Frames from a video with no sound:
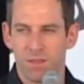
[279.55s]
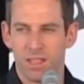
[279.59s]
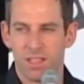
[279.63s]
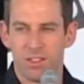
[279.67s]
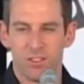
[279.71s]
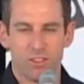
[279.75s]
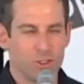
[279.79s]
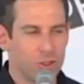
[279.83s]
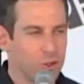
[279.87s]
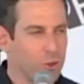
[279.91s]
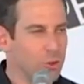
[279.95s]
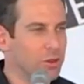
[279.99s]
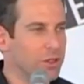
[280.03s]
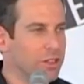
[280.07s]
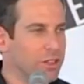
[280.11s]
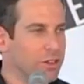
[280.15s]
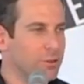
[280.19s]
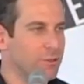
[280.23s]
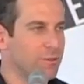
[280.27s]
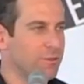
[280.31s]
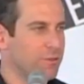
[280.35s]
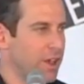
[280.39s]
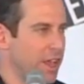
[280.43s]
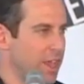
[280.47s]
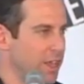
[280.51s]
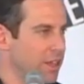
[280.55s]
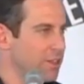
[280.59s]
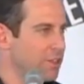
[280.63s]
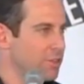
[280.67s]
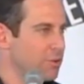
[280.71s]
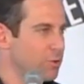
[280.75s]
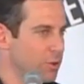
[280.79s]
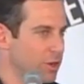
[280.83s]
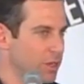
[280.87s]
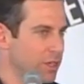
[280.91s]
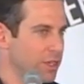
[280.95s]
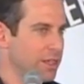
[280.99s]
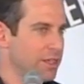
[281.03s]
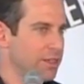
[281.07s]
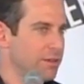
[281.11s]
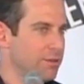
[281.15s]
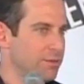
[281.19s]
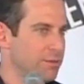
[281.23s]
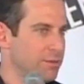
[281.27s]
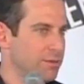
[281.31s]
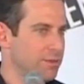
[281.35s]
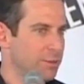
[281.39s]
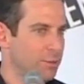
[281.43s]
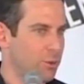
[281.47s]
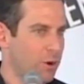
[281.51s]
Is too little faith
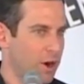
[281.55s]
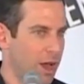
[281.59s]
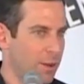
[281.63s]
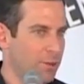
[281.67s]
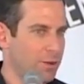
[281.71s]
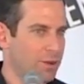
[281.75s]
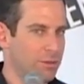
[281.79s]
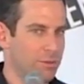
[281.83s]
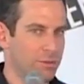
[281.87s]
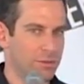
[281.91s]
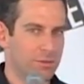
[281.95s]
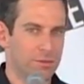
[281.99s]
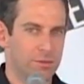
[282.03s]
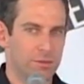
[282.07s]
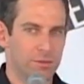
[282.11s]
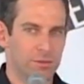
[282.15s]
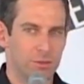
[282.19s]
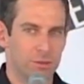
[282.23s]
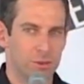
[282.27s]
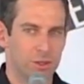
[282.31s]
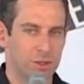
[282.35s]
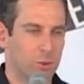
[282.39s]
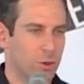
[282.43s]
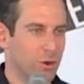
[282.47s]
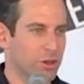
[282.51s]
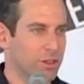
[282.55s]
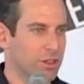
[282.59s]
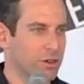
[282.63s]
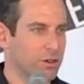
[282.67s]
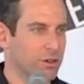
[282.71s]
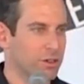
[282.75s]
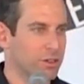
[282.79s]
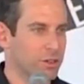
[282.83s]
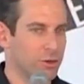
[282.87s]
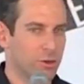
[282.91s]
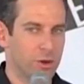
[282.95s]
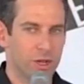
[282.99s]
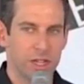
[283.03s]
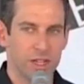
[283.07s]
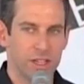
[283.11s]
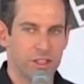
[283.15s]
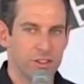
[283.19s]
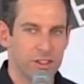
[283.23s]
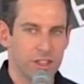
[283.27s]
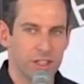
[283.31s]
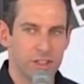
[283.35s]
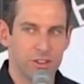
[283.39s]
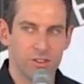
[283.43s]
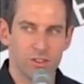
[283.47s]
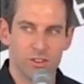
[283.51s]
really the problem with North Korea?
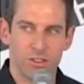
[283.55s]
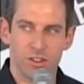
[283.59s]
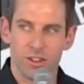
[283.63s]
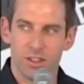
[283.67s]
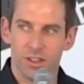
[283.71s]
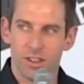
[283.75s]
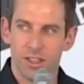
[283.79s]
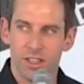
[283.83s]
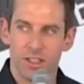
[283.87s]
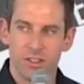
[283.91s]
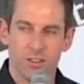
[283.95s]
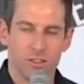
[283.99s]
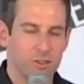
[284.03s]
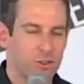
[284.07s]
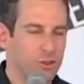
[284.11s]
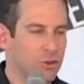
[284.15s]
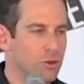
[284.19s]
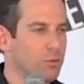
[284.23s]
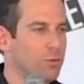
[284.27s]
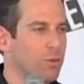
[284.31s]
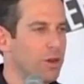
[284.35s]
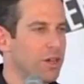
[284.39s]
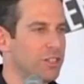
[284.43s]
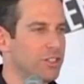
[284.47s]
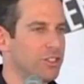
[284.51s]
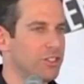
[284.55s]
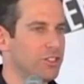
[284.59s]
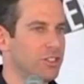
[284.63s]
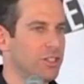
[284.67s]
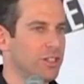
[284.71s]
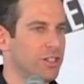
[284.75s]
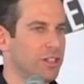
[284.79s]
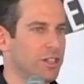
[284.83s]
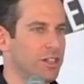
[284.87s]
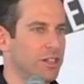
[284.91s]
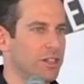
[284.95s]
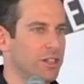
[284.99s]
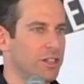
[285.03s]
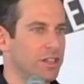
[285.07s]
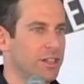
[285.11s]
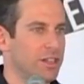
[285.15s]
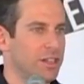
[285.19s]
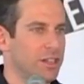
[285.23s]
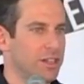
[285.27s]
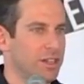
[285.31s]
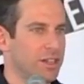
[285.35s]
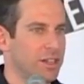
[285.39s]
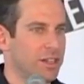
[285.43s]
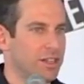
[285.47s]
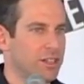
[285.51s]
Is too much
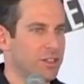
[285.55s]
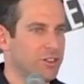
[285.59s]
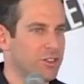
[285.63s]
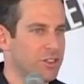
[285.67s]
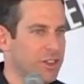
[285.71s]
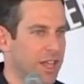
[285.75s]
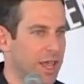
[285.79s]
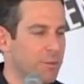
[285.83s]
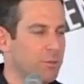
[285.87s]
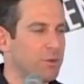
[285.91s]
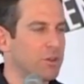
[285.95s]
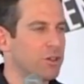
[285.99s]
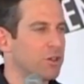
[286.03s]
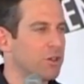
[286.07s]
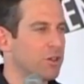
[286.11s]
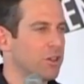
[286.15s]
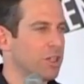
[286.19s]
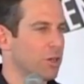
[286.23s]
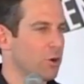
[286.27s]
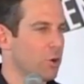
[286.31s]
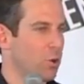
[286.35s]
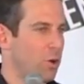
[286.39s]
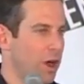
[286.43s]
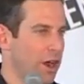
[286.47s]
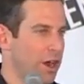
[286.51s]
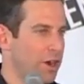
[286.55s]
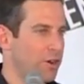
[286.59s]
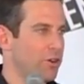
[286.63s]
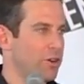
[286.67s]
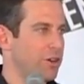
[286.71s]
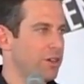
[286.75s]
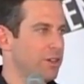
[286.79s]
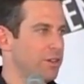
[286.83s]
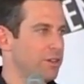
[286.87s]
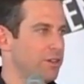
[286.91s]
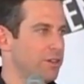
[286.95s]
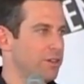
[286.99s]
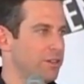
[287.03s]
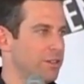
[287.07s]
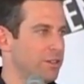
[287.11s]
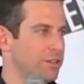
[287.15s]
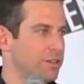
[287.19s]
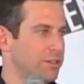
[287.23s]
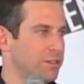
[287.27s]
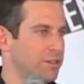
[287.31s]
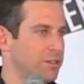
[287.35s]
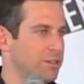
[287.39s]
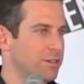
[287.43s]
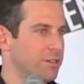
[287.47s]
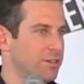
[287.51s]
skeptical inquiry
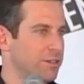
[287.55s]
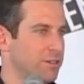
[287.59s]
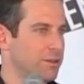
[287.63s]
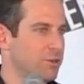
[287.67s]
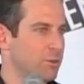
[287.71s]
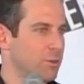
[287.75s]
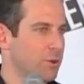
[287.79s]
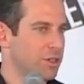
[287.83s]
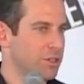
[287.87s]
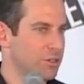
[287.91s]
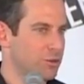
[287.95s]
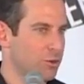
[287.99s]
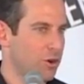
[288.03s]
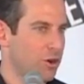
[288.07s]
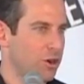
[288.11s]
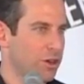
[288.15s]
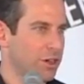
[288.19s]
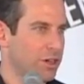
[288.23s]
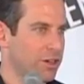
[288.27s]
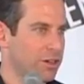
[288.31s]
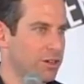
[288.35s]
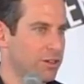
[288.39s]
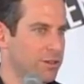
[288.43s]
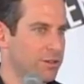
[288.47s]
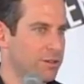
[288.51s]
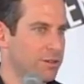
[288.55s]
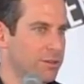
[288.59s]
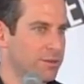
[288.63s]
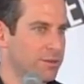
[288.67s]
what is wrong here?